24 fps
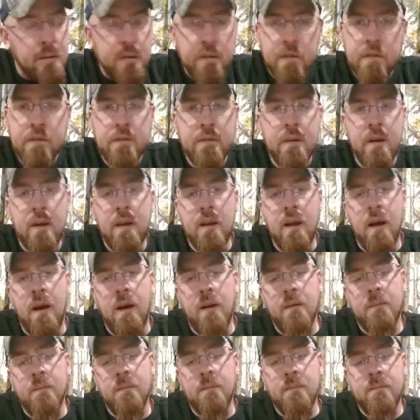Straight
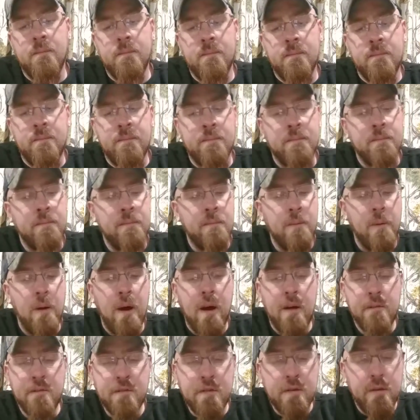up.
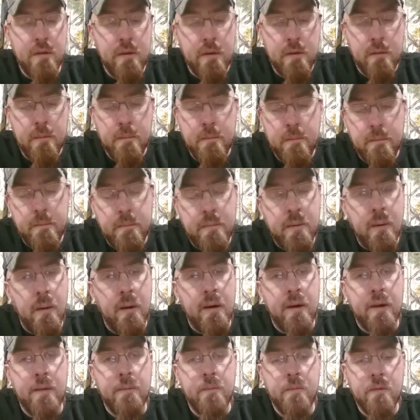I've chewed
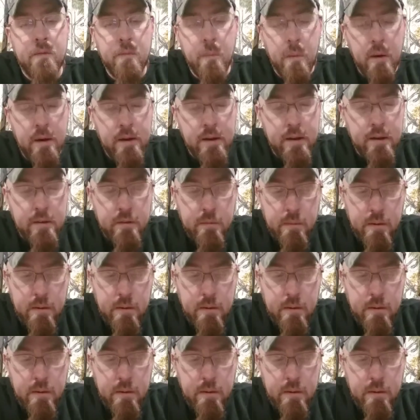probably 20,